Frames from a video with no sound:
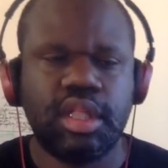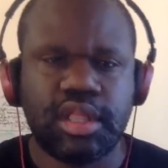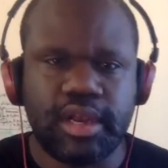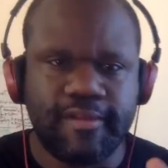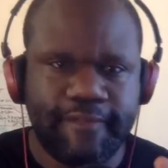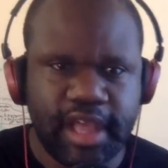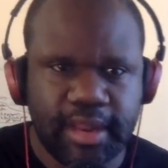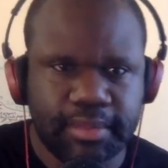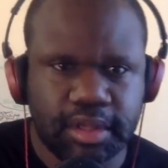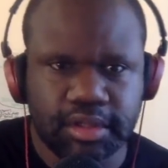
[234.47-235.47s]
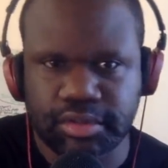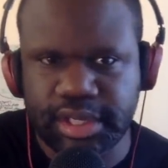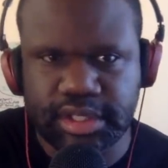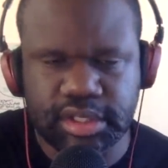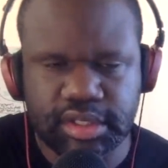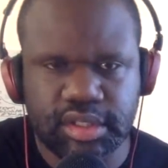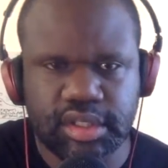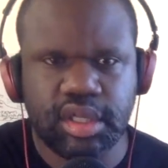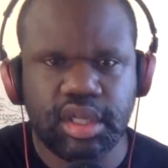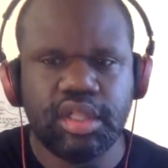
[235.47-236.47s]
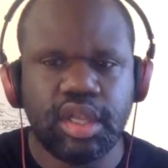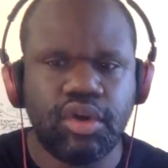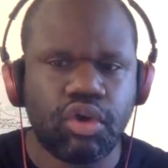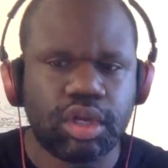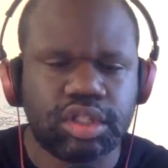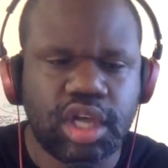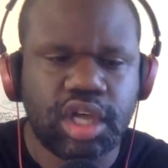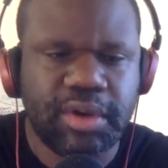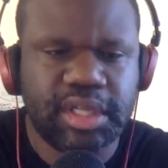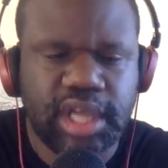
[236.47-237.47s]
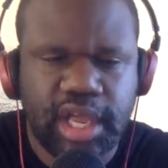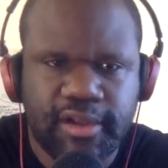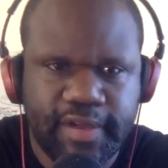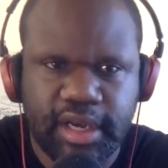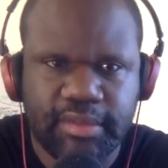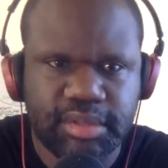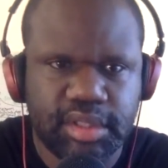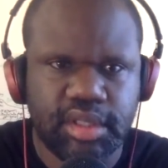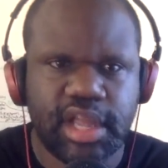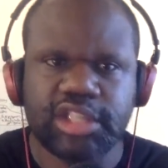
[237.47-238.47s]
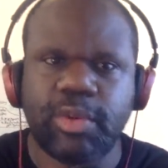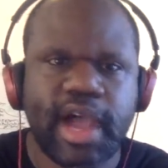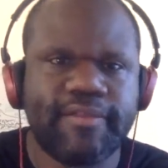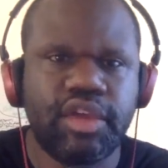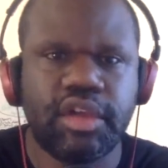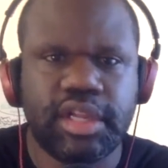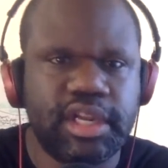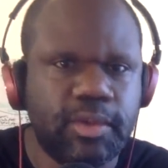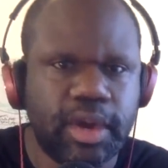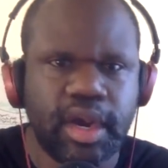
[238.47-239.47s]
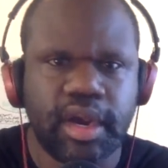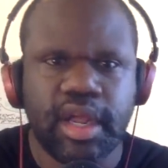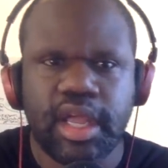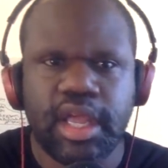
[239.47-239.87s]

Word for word: They develop those regions. The North is always undeveloped. That's why if you go to anywhere